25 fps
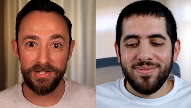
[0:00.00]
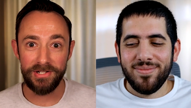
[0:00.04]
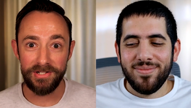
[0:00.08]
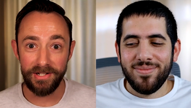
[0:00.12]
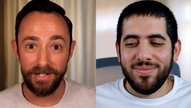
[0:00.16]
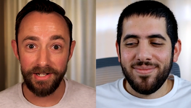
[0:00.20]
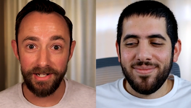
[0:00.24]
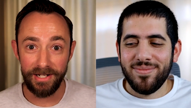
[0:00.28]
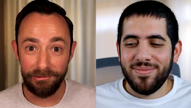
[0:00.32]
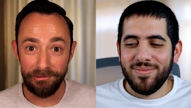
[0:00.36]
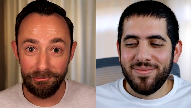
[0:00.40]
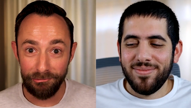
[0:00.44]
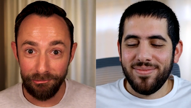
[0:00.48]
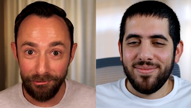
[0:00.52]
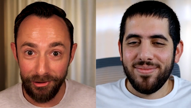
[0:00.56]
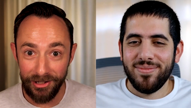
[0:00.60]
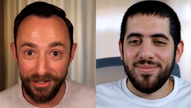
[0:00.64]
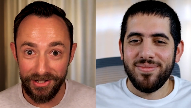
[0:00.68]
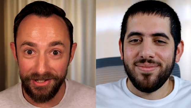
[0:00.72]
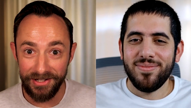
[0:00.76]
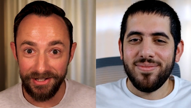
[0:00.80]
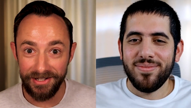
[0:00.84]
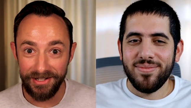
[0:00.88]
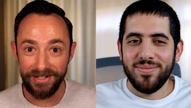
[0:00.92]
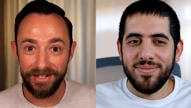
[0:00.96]
Speaker 1: recently
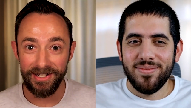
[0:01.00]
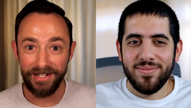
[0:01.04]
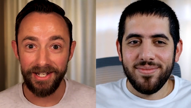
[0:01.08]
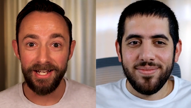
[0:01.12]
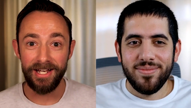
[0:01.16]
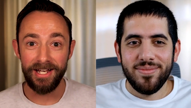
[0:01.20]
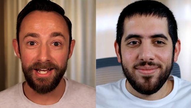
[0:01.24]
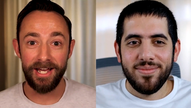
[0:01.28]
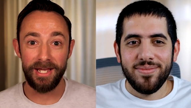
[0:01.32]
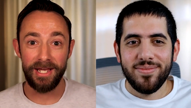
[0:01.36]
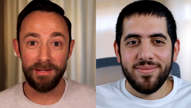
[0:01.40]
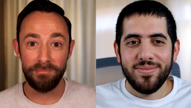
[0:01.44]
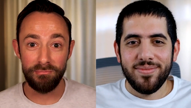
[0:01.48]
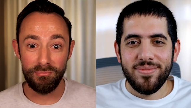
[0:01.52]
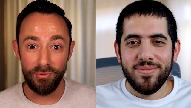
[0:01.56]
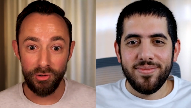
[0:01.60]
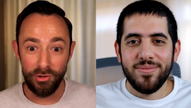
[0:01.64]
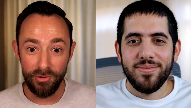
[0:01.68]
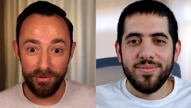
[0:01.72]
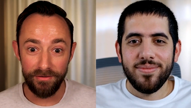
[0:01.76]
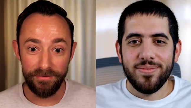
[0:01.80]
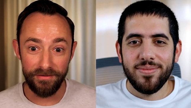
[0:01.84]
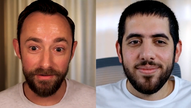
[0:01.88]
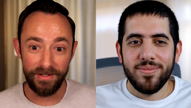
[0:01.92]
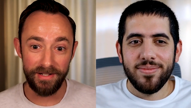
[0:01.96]
written a
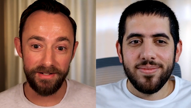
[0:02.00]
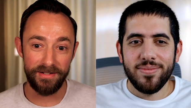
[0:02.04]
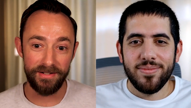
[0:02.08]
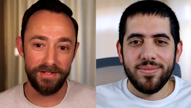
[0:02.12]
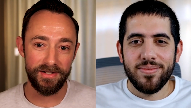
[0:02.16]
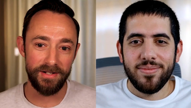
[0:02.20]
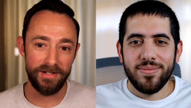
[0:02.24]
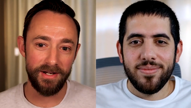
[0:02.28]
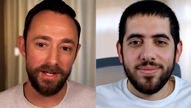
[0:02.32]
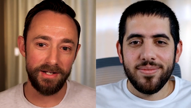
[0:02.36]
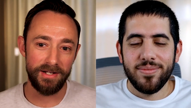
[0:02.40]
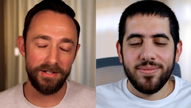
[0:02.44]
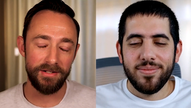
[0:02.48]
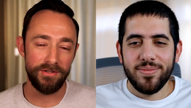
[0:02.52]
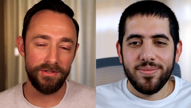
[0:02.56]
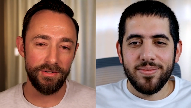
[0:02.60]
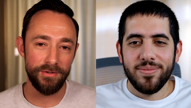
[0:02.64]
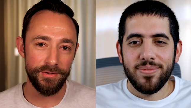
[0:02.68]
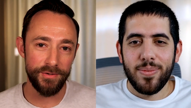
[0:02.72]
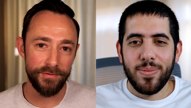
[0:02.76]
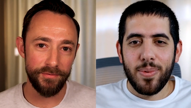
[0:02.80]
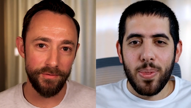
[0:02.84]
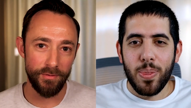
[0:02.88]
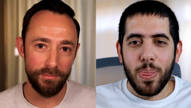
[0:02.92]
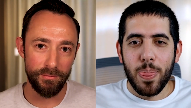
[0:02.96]
beautifully designed and
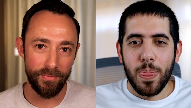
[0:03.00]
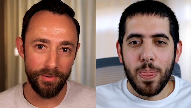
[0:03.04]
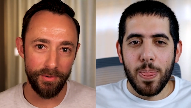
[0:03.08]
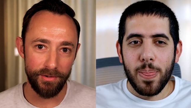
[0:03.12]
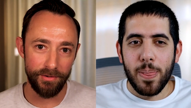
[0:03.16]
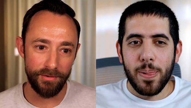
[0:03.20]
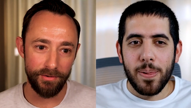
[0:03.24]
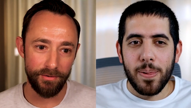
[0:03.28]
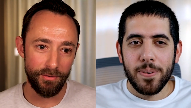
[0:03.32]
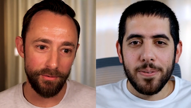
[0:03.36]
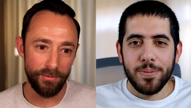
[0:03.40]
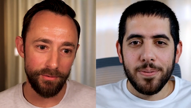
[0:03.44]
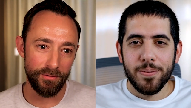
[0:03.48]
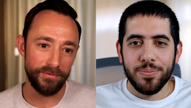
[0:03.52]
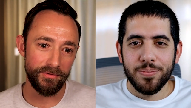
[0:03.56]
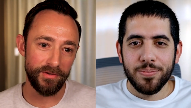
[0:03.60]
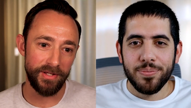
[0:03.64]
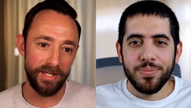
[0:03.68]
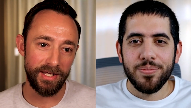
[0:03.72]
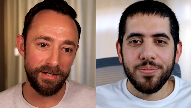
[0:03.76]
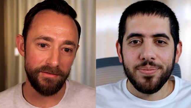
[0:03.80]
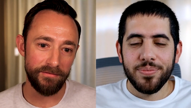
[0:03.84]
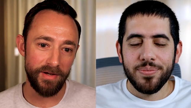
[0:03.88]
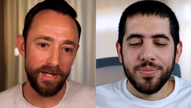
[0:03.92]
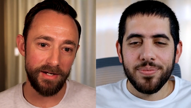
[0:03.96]
useful book called
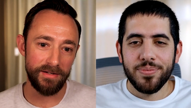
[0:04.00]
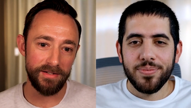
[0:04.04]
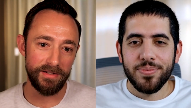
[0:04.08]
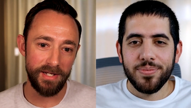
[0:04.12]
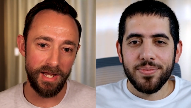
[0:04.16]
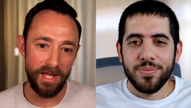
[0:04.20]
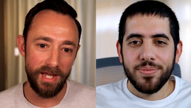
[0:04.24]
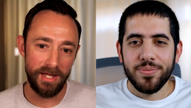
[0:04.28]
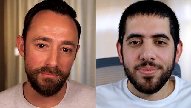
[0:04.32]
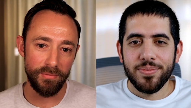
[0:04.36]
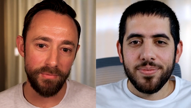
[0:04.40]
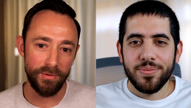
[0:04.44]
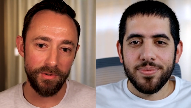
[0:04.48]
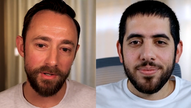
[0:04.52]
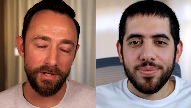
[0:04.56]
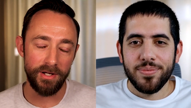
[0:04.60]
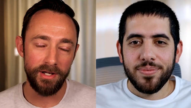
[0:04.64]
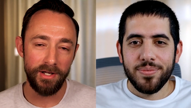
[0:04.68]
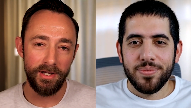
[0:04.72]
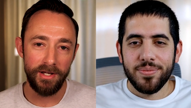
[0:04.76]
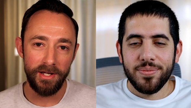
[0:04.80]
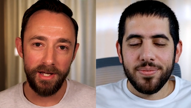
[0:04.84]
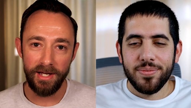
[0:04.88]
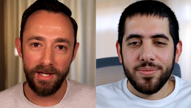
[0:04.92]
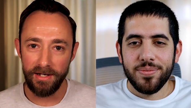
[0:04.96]
The Innovator's Handbook.
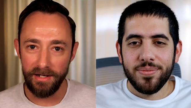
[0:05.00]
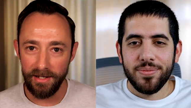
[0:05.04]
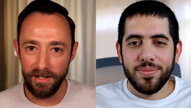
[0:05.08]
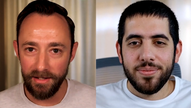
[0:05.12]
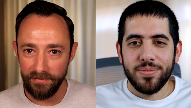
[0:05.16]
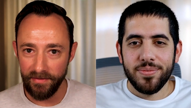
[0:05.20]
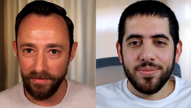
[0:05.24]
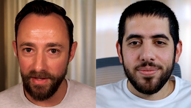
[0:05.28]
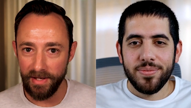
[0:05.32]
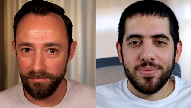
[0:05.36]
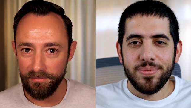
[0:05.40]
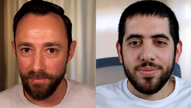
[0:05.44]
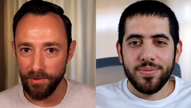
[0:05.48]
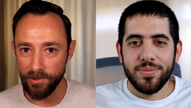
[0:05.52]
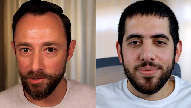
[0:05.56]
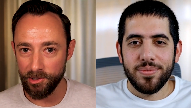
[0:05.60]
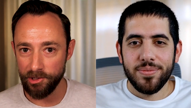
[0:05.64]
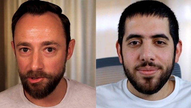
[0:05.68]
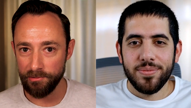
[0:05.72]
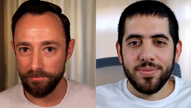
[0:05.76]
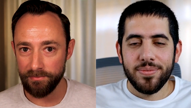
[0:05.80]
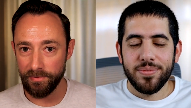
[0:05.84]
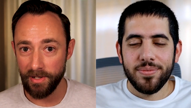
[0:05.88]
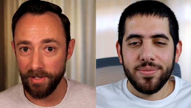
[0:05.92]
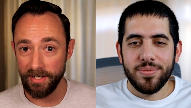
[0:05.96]
And in that book,
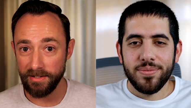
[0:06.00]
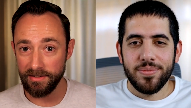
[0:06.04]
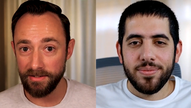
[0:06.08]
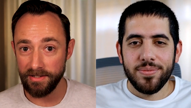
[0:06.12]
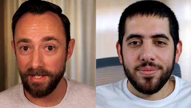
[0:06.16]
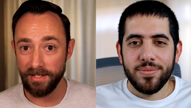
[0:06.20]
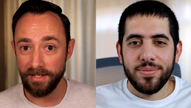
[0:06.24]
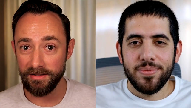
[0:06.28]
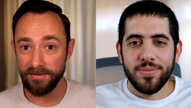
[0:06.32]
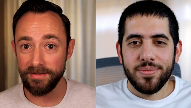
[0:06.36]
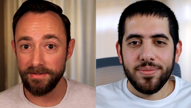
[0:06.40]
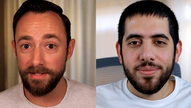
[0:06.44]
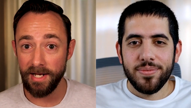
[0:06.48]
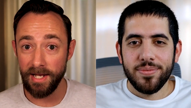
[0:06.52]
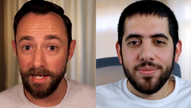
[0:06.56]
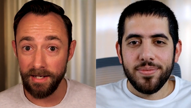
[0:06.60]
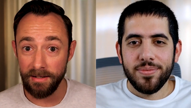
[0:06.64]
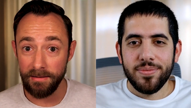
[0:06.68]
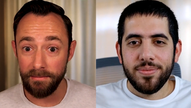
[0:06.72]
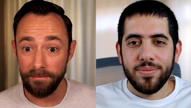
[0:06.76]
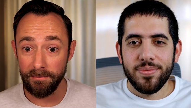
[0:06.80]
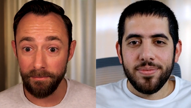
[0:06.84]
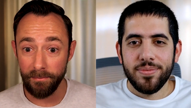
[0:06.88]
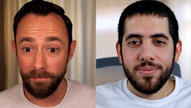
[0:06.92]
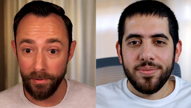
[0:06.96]
you break down
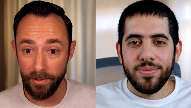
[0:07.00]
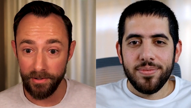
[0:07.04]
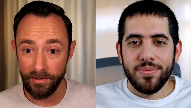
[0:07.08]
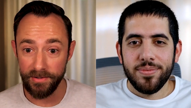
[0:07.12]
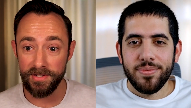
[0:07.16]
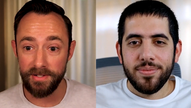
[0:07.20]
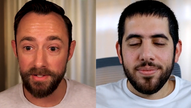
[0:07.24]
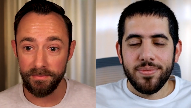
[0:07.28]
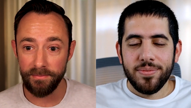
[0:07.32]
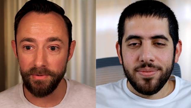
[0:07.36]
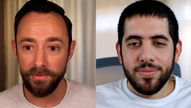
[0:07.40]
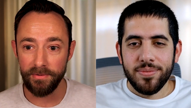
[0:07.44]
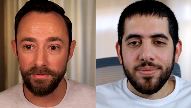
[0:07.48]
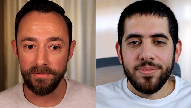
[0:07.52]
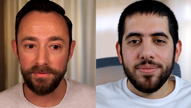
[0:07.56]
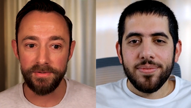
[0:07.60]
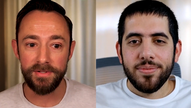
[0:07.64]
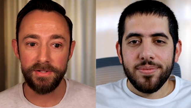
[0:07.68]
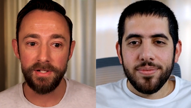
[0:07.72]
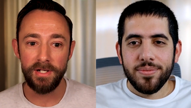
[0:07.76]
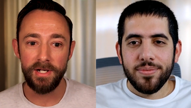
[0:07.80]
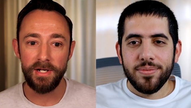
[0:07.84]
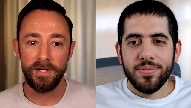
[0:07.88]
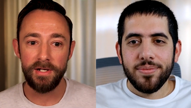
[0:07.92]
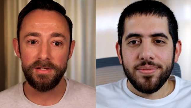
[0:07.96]
10
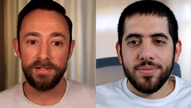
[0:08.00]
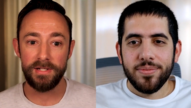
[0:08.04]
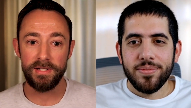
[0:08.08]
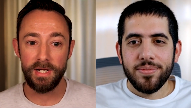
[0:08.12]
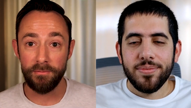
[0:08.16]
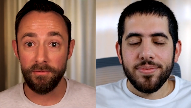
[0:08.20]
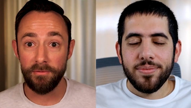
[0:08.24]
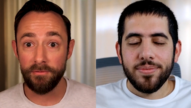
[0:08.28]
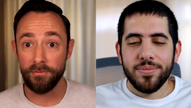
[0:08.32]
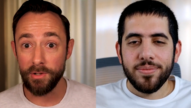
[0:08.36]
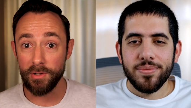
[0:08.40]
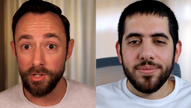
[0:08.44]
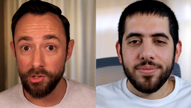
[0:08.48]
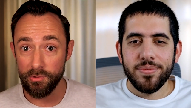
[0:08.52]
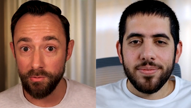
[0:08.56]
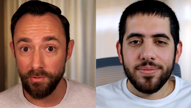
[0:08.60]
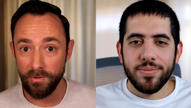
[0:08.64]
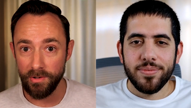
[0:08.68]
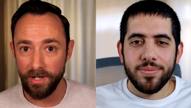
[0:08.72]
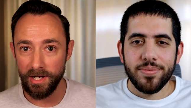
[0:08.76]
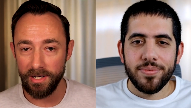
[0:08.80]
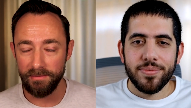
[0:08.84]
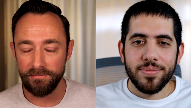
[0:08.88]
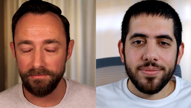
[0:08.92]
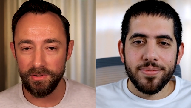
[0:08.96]
principles, some of which
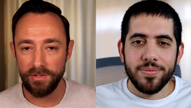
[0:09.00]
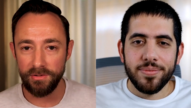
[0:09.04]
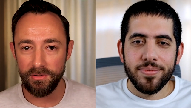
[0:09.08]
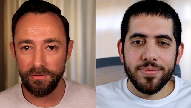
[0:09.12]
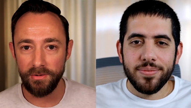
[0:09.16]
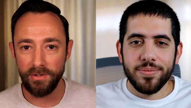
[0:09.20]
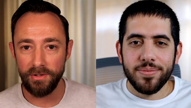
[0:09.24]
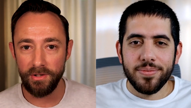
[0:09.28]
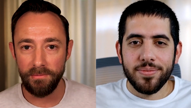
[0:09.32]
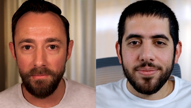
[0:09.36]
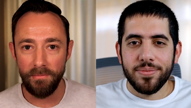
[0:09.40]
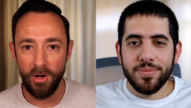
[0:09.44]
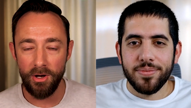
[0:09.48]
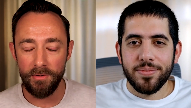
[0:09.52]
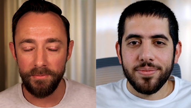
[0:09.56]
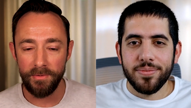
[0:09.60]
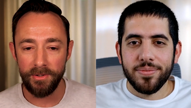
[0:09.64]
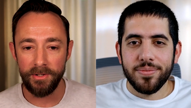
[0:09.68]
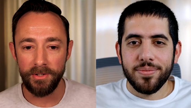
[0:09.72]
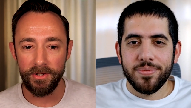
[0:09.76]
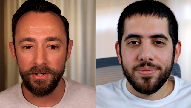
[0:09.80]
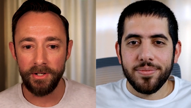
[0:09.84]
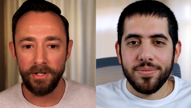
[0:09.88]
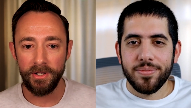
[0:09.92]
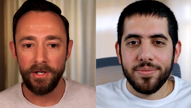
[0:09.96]
we'll come to in a
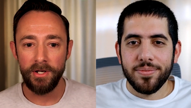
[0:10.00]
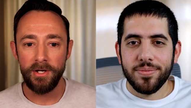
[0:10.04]
moment.